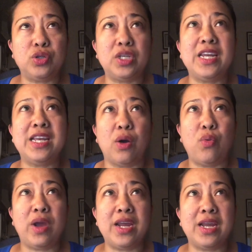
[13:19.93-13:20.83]
in a
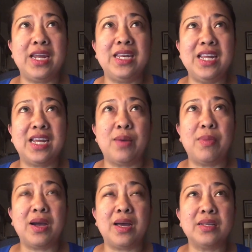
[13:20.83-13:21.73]
way na hindi ka
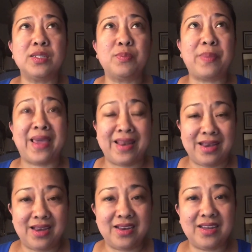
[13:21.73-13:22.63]

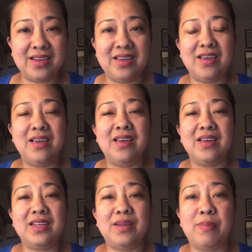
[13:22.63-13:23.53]
makaspend,
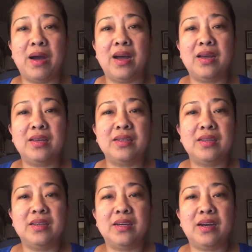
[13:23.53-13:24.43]
di ba?
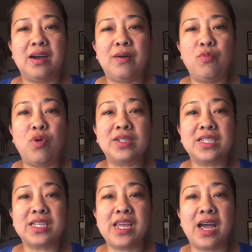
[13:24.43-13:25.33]
Huwag
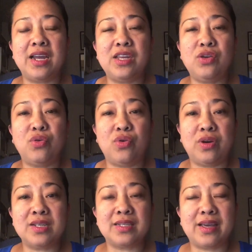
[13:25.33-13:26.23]
sasayangin yung
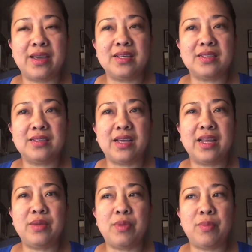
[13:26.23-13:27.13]
oras, guys.
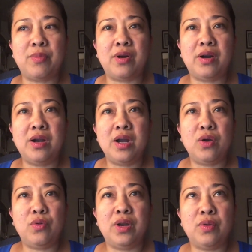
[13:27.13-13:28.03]
I remember
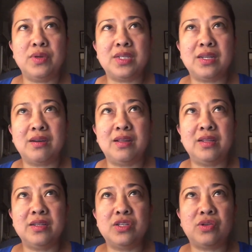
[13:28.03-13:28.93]
when I was in
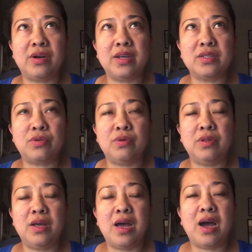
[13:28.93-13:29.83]
college or high
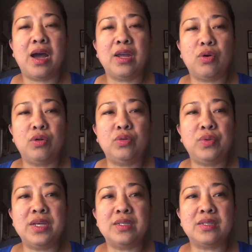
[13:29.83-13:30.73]
school, I
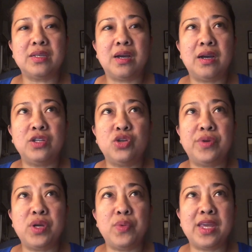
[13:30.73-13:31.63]
always,
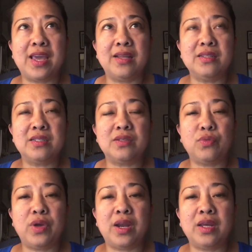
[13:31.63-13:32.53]
during weekends,
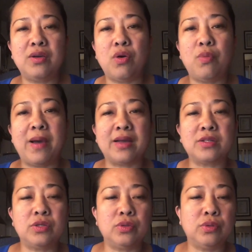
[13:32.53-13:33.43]
when I go back
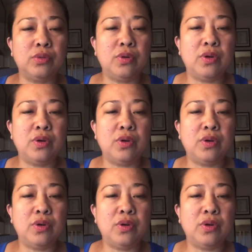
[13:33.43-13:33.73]
to,